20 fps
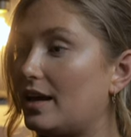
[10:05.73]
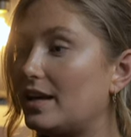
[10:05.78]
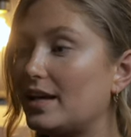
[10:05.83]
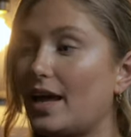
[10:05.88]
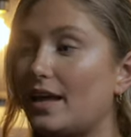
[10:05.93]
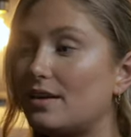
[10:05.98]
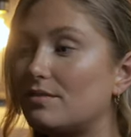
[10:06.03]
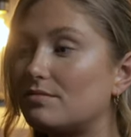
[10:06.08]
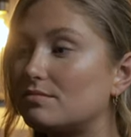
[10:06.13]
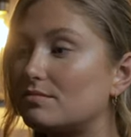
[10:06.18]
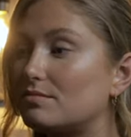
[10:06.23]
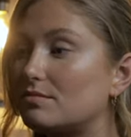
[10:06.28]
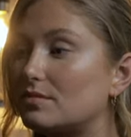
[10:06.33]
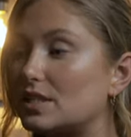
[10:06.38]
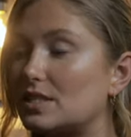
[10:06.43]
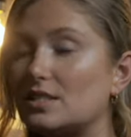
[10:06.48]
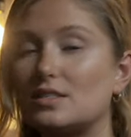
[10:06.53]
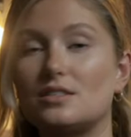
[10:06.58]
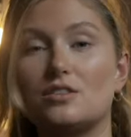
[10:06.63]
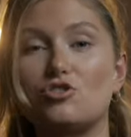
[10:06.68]
And again,
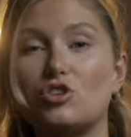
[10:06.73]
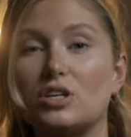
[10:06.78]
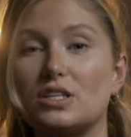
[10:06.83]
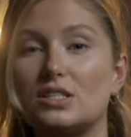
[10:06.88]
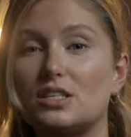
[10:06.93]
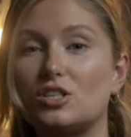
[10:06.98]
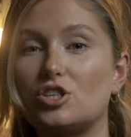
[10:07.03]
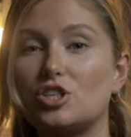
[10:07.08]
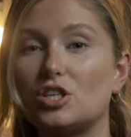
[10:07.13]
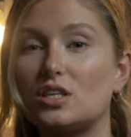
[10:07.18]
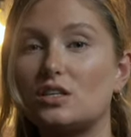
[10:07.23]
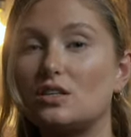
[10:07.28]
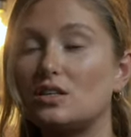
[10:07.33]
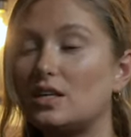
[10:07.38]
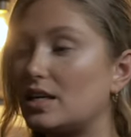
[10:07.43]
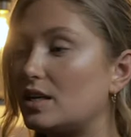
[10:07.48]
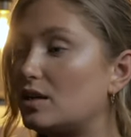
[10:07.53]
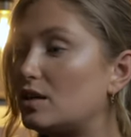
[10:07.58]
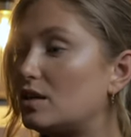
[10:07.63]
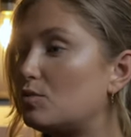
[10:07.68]
this is a transition
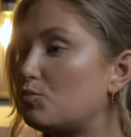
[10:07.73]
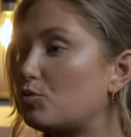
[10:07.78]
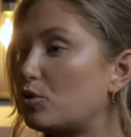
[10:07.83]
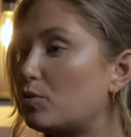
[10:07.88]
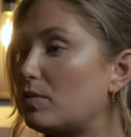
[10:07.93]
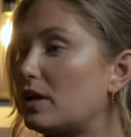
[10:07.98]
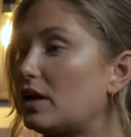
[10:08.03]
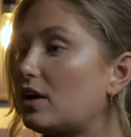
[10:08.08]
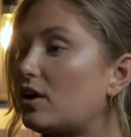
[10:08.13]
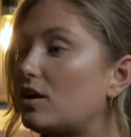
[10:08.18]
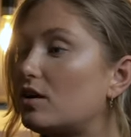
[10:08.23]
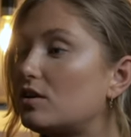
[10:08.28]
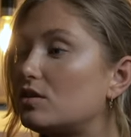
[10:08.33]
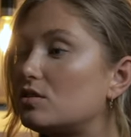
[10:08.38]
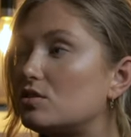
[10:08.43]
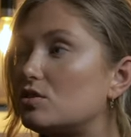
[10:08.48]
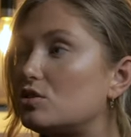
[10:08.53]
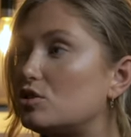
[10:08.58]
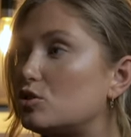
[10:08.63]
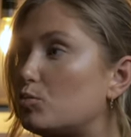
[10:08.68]
in Premiere,
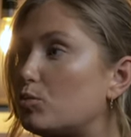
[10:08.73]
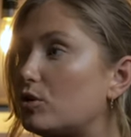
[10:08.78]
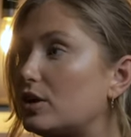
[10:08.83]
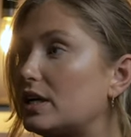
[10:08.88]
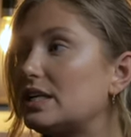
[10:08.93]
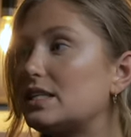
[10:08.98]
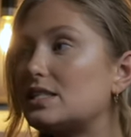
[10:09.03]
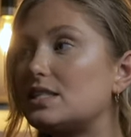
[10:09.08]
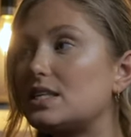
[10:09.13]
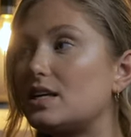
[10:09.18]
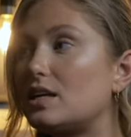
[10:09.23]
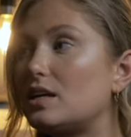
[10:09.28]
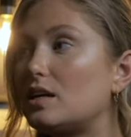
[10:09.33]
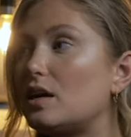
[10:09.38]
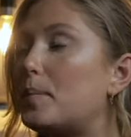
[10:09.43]
super easy,